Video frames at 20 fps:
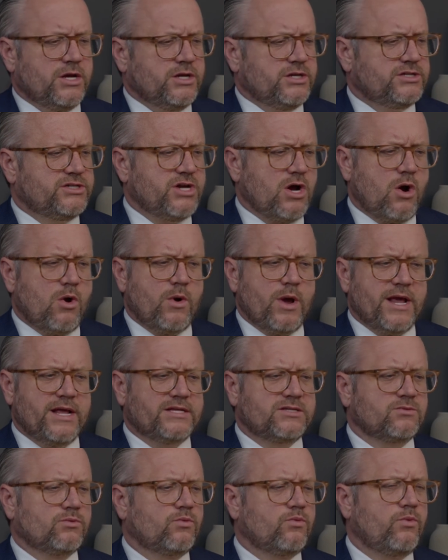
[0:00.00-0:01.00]
So
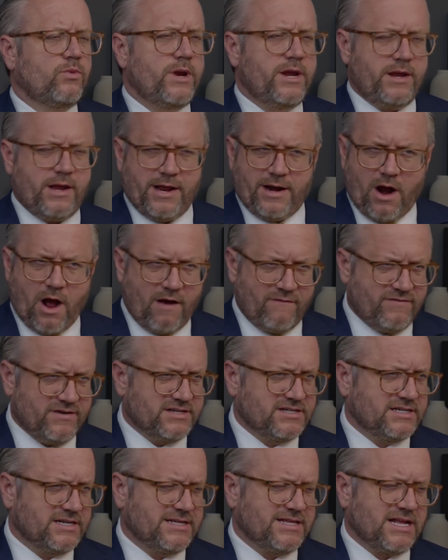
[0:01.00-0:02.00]
it's re, and
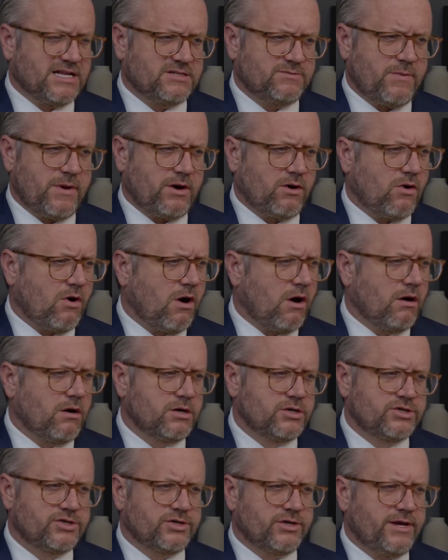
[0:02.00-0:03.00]
obviously that's been
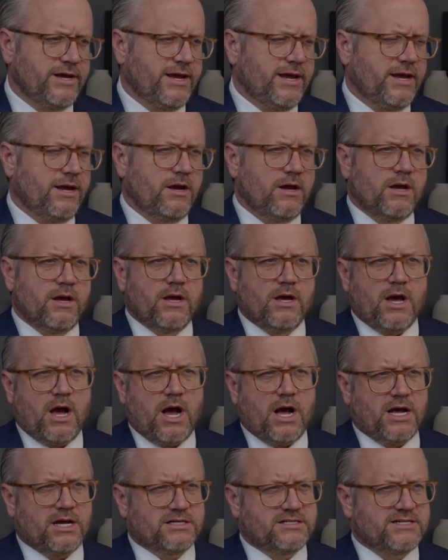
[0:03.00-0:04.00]
largely
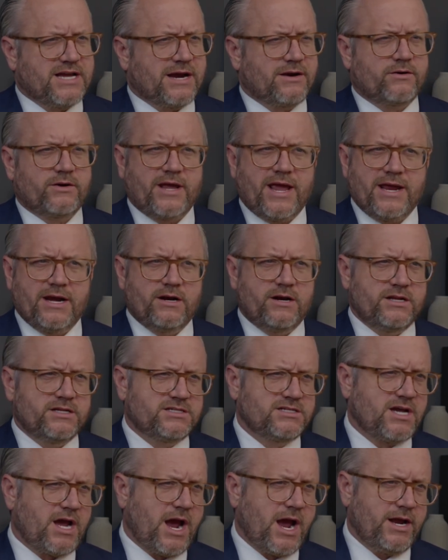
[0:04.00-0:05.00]
uh, segregated
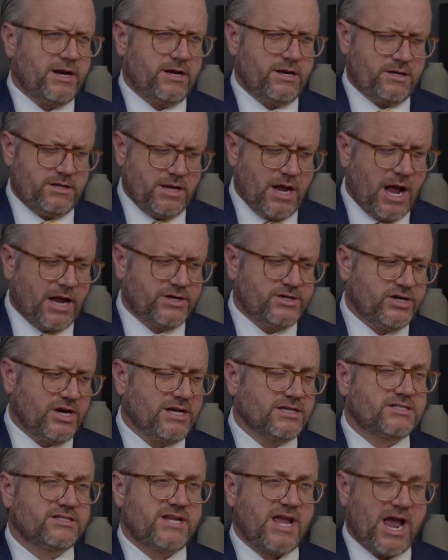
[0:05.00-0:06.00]
inside, not
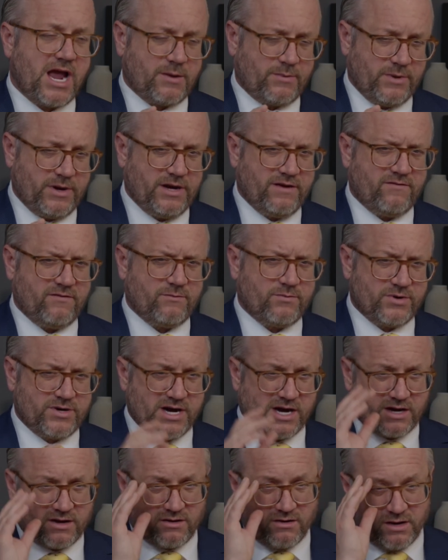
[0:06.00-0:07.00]
just tech, but even
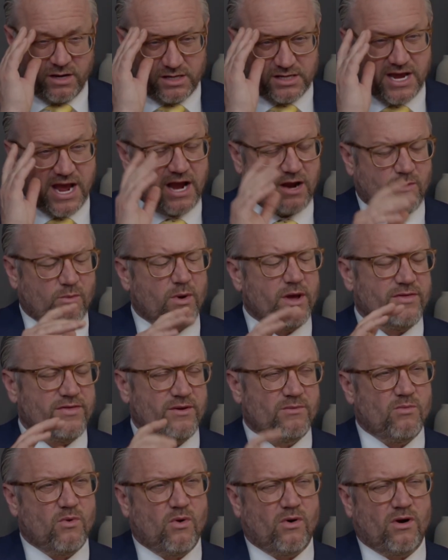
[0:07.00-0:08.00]
particularly tech with a
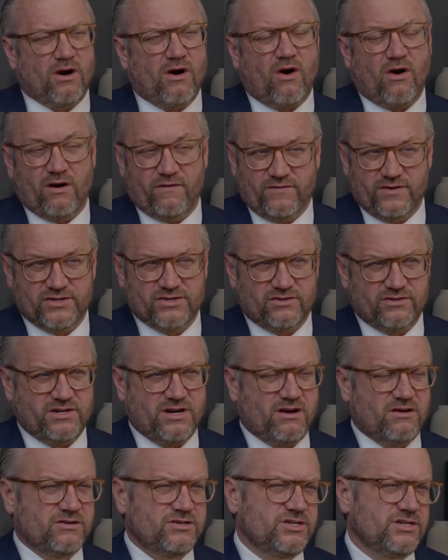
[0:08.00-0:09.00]
more artificial
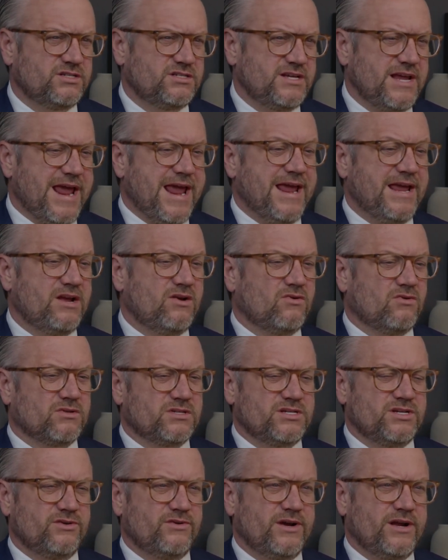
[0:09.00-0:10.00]
intelligence angle
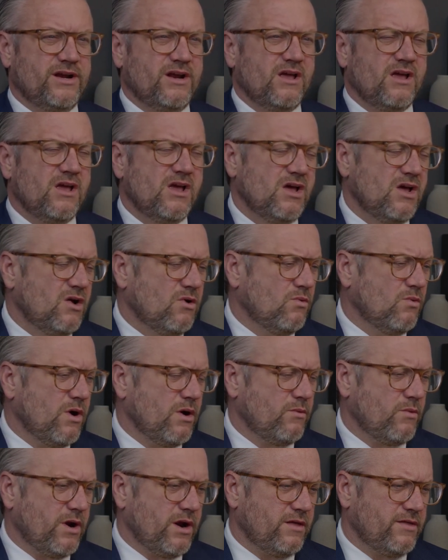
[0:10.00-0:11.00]
to it,
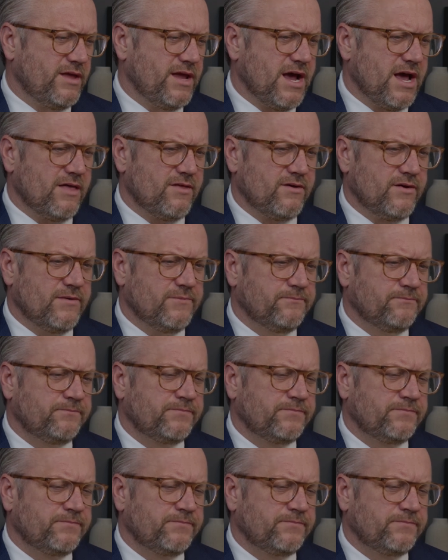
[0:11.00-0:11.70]
one way or the other.